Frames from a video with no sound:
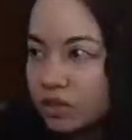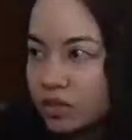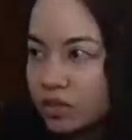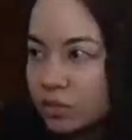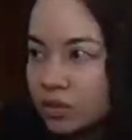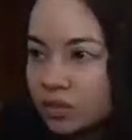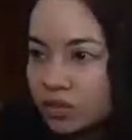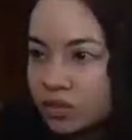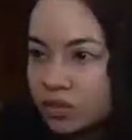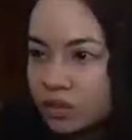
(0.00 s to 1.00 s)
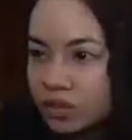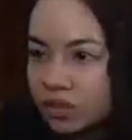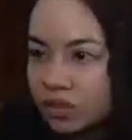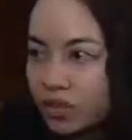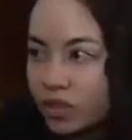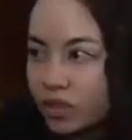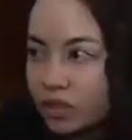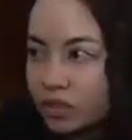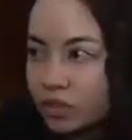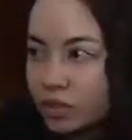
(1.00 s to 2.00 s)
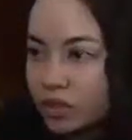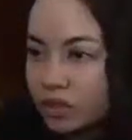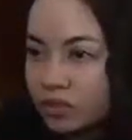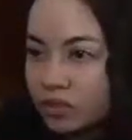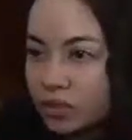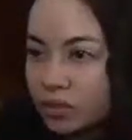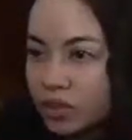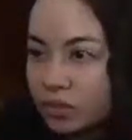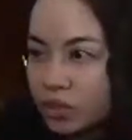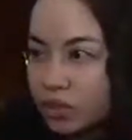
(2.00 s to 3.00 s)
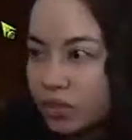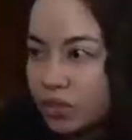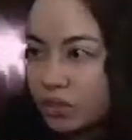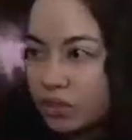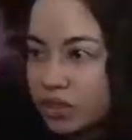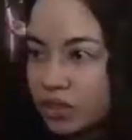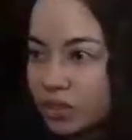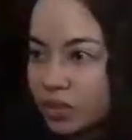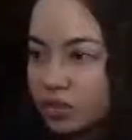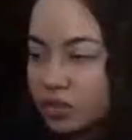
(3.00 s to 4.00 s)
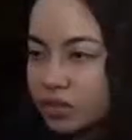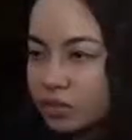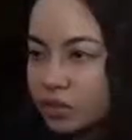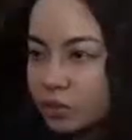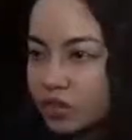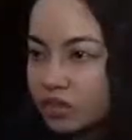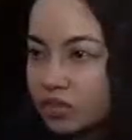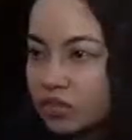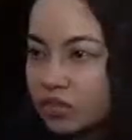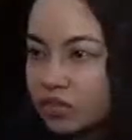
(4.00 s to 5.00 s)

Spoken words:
The explosive out of the way. I'll double check and make sure this isn't in here, but I don't think there will be.